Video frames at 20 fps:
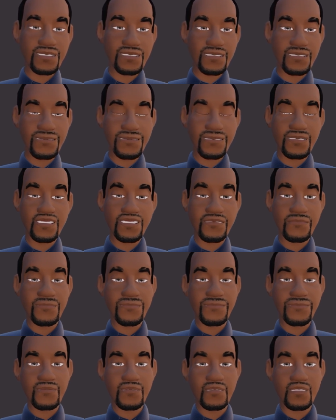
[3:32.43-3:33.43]
Now, this is
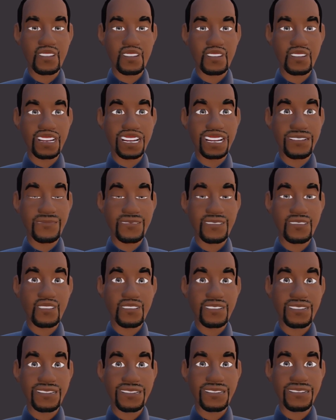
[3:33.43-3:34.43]
before her having
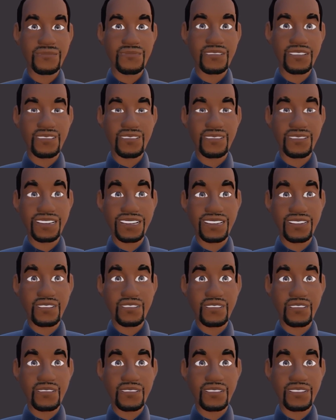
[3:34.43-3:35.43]
done any
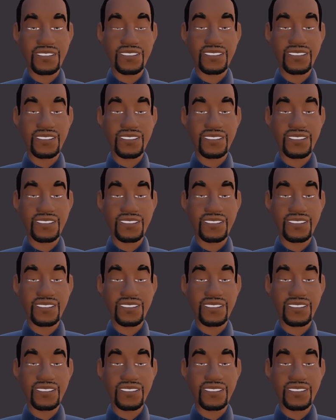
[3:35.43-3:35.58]
investigation,